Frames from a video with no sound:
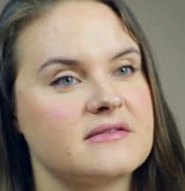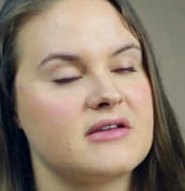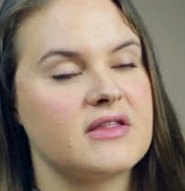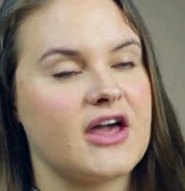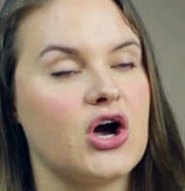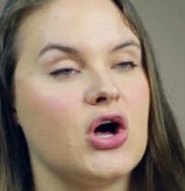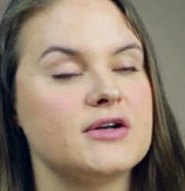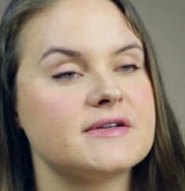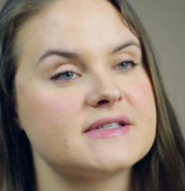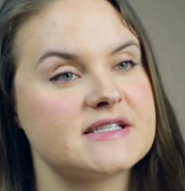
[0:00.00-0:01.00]
they
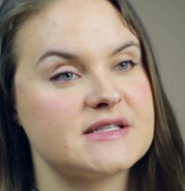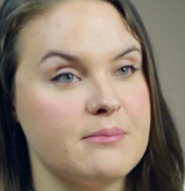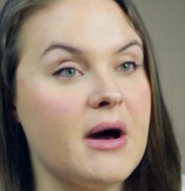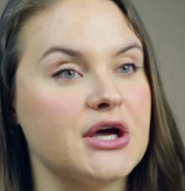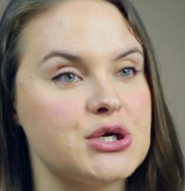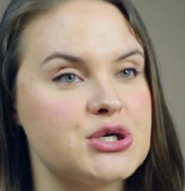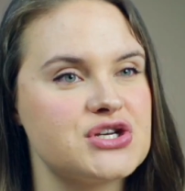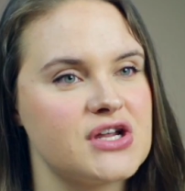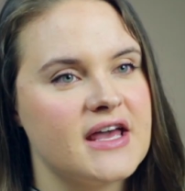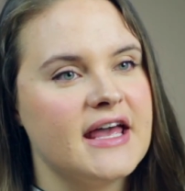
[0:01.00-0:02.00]
call
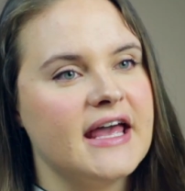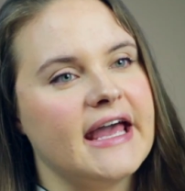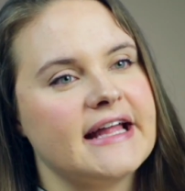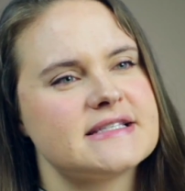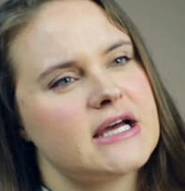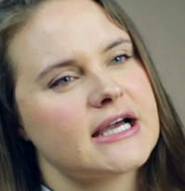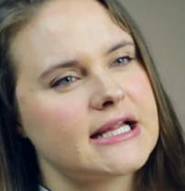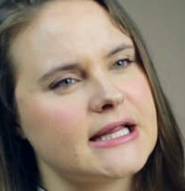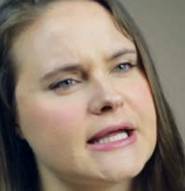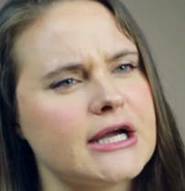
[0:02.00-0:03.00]
smudged. It's not
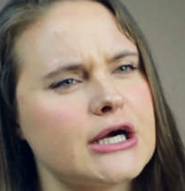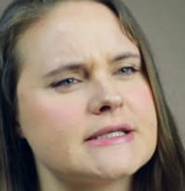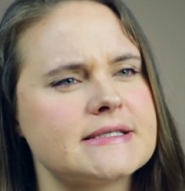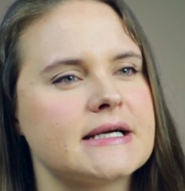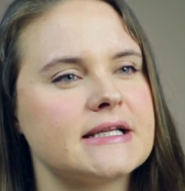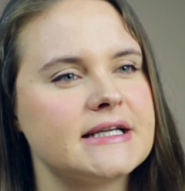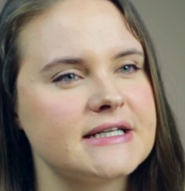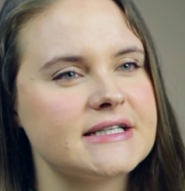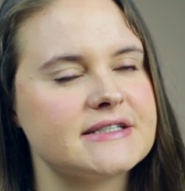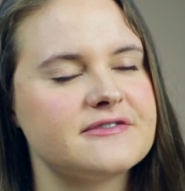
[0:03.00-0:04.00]
clear, it's not
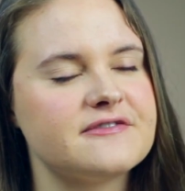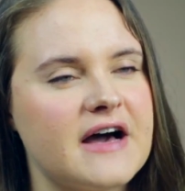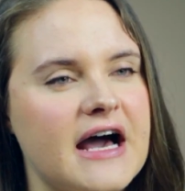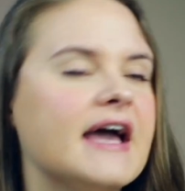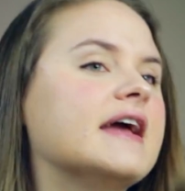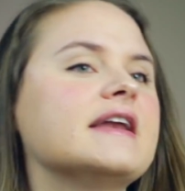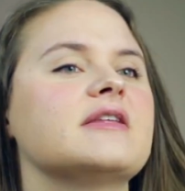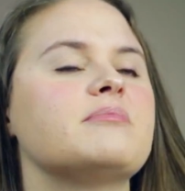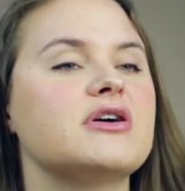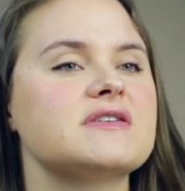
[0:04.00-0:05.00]
clearly defined.
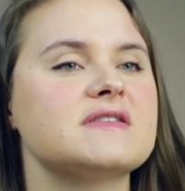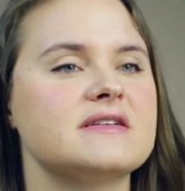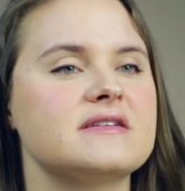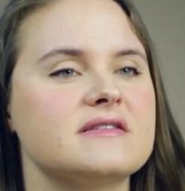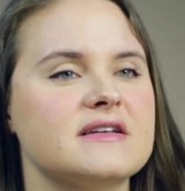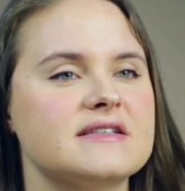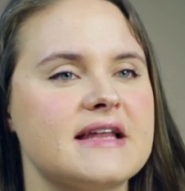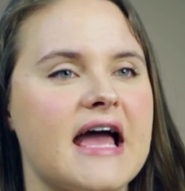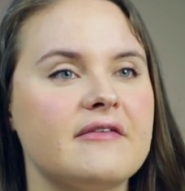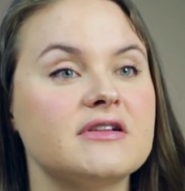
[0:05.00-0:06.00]
The person doesn't
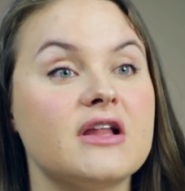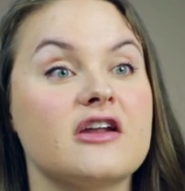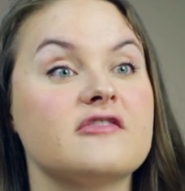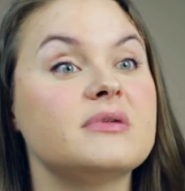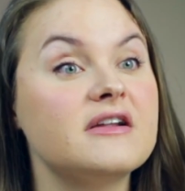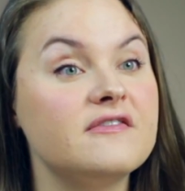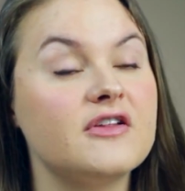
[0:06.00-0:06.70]
have a lot of blood